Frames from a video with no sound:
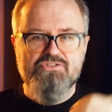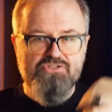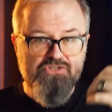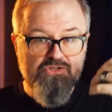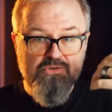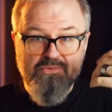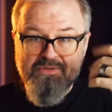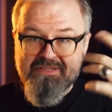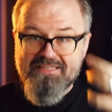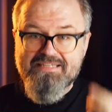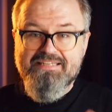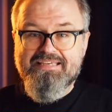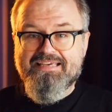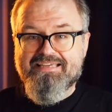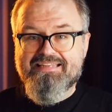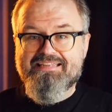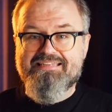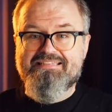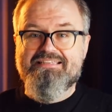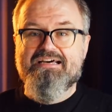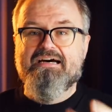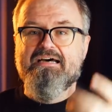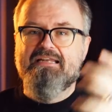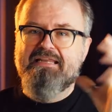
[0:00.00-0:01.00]
So you need to get
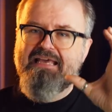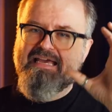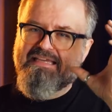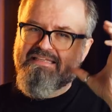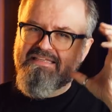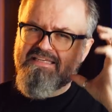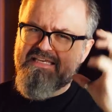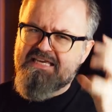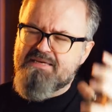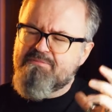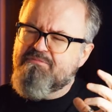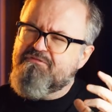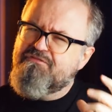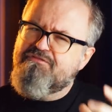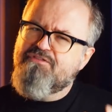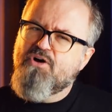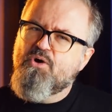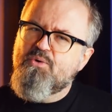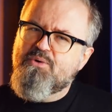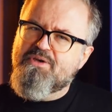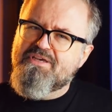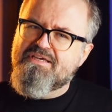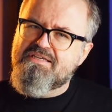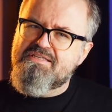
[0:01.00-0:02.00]
it done and keep
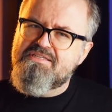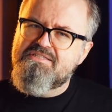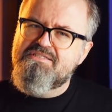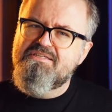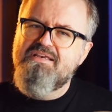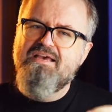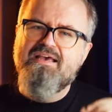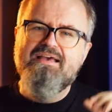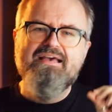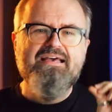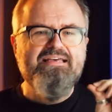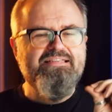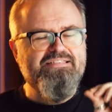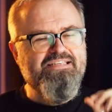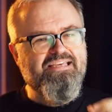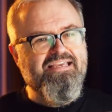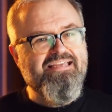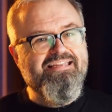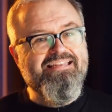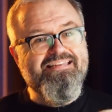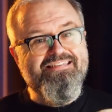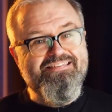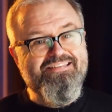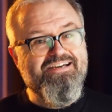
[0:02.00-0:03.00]
focus to
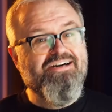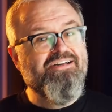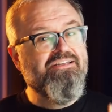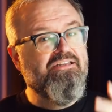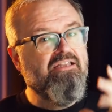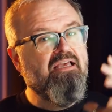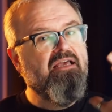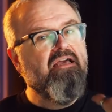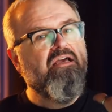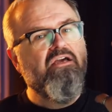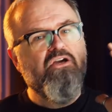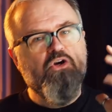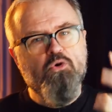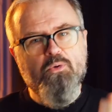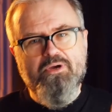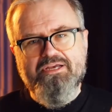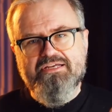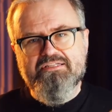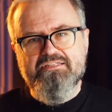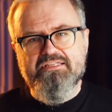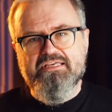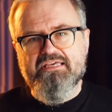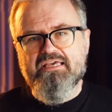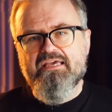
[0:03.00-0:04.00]
get it done
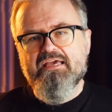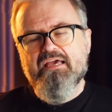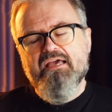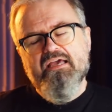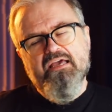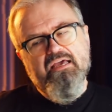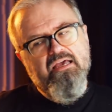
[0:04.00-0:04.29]
quickly.